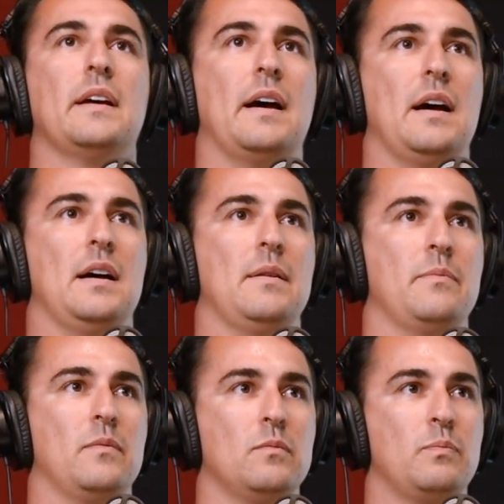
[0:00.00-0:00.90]

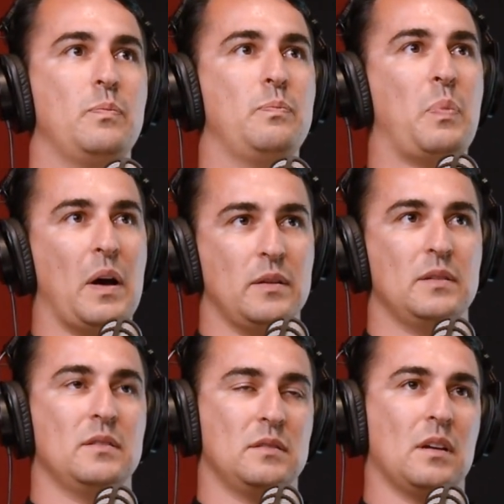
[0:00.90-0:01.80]
But
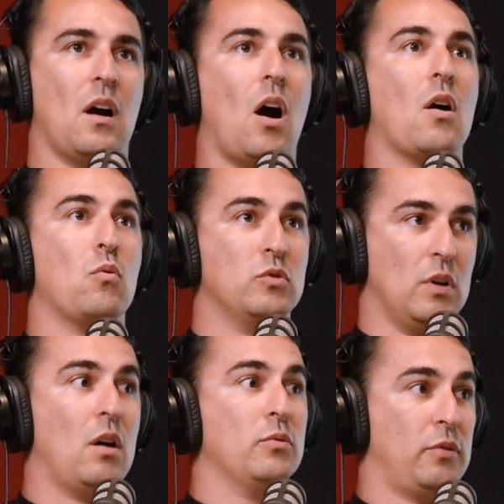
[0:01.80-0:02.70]
I
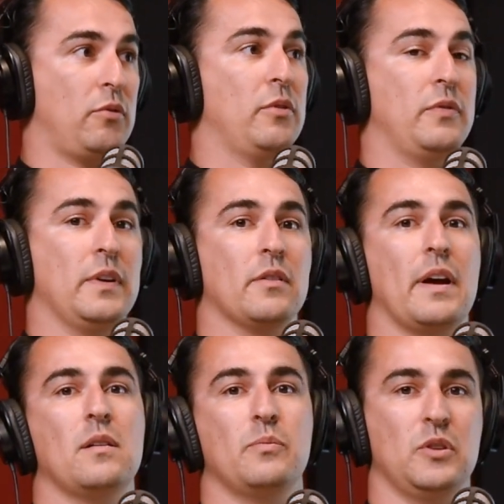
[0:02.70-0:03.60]
would throw a figure
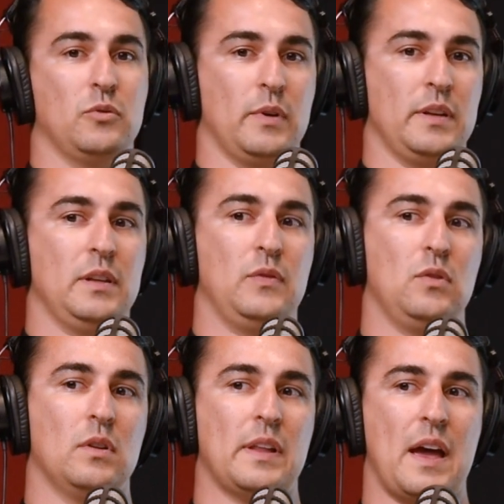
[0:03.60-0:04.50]
out between, if
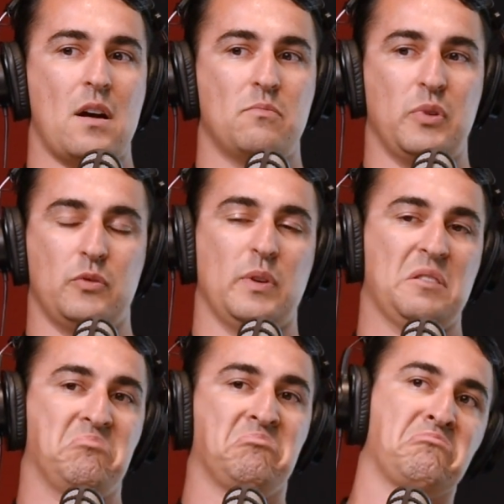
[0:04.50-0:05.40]
you allow
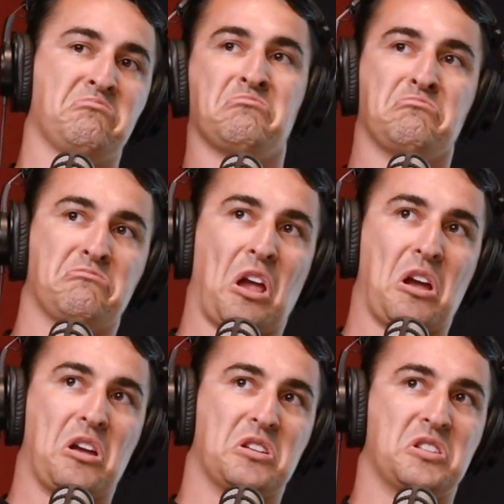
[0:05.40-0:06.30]
between
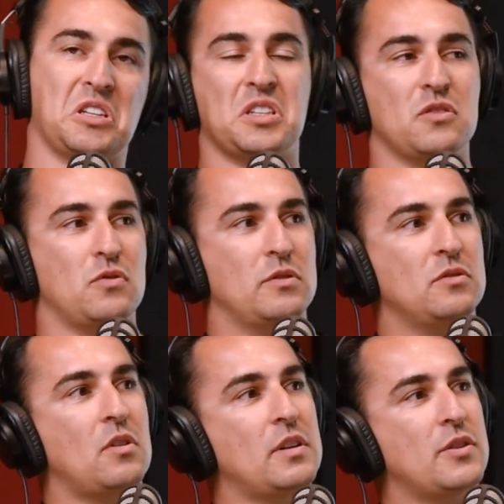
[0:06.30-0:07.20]
600 to
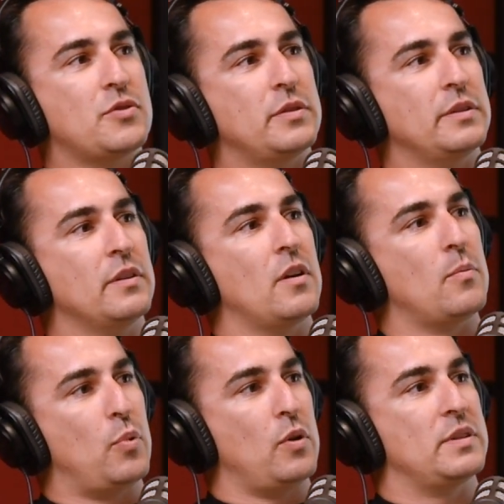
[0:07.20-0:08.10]
900
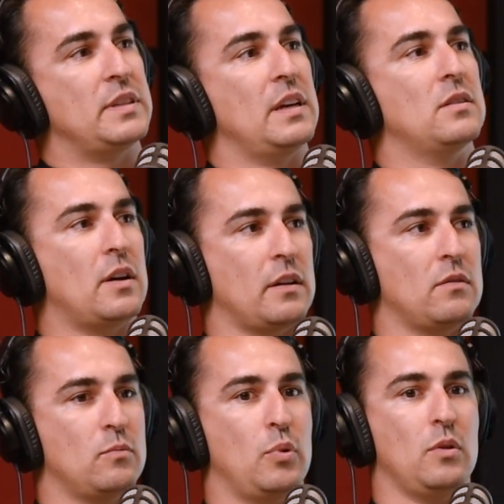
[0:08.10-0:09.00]
per set, like
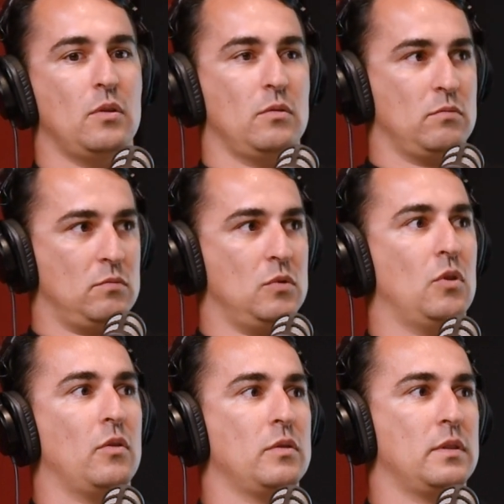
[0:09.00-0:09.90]
per,
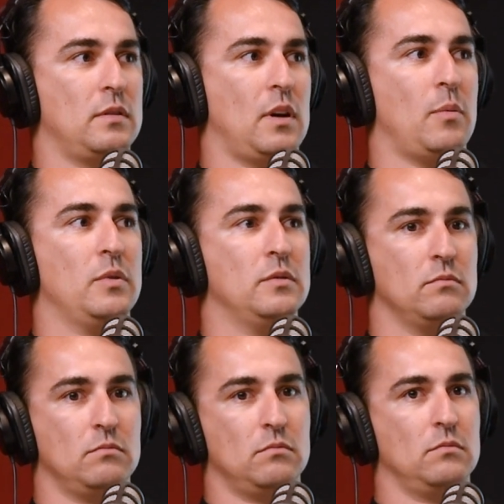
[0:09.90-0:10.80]
cupboard,
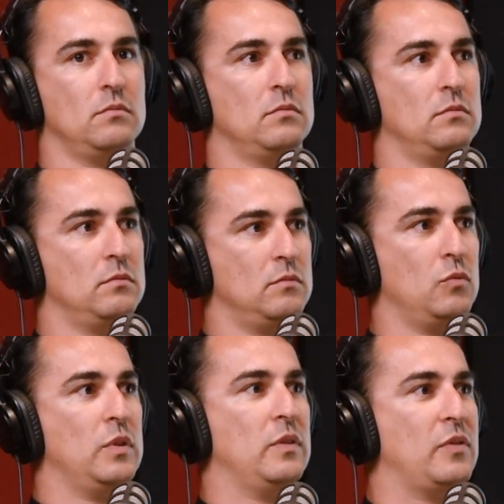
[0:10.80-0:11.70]

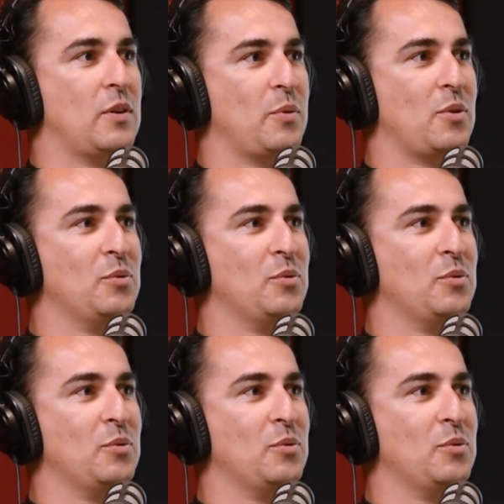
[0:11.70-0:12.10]
what the fuck we're